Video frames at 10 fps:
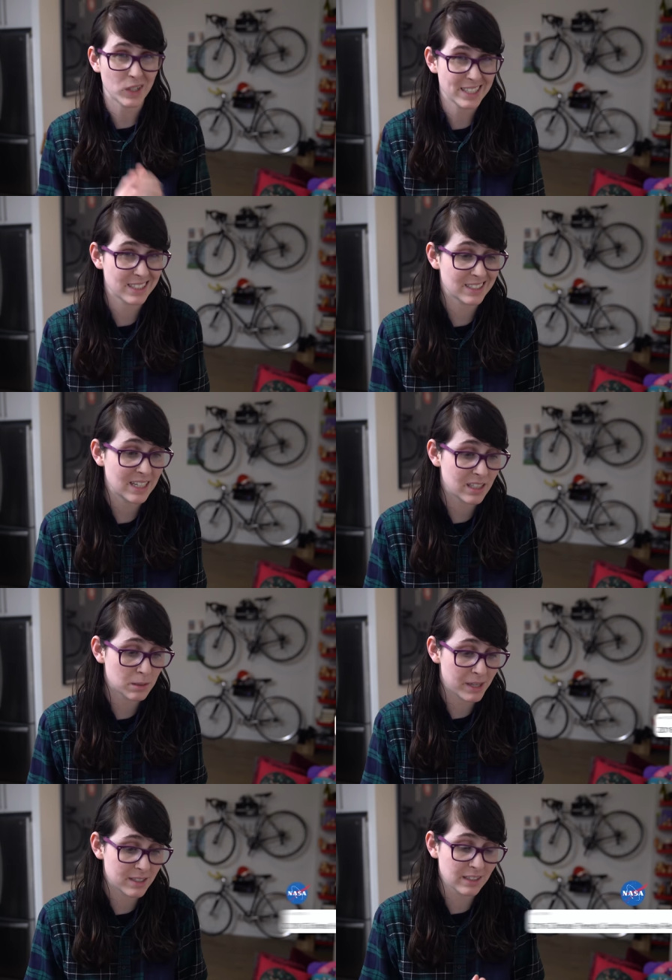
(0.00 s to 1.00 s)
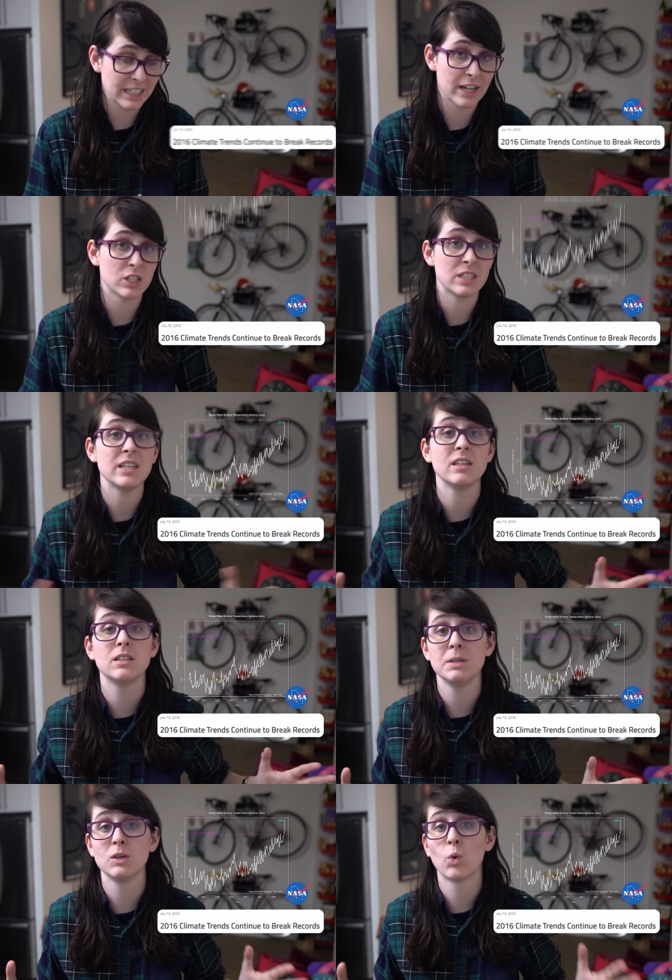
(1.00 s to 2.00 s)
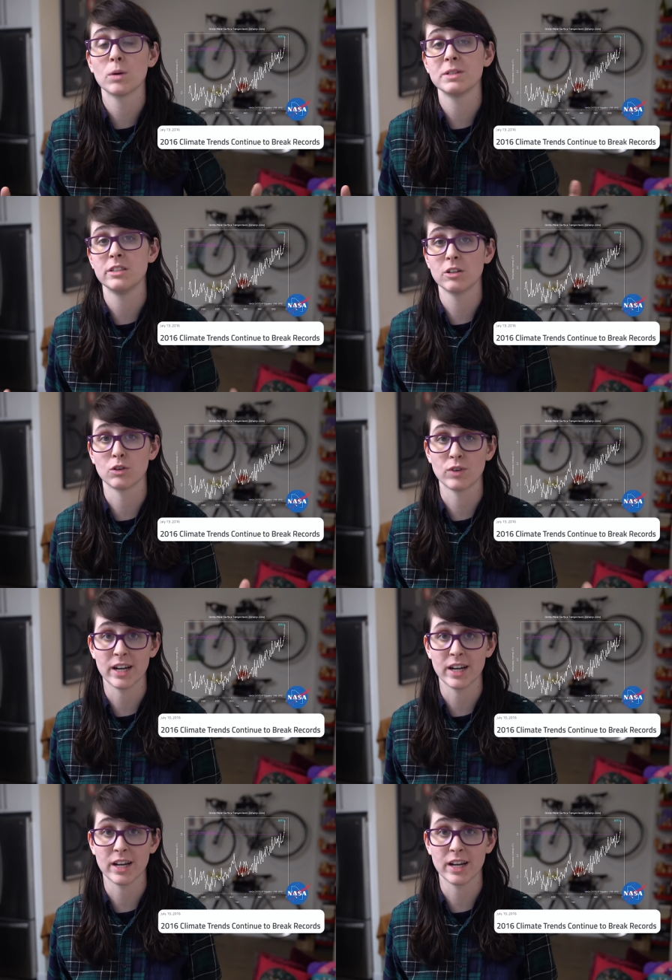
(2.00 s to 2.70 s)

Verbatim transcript: 2016 is basically guaranteed to be the warmest year on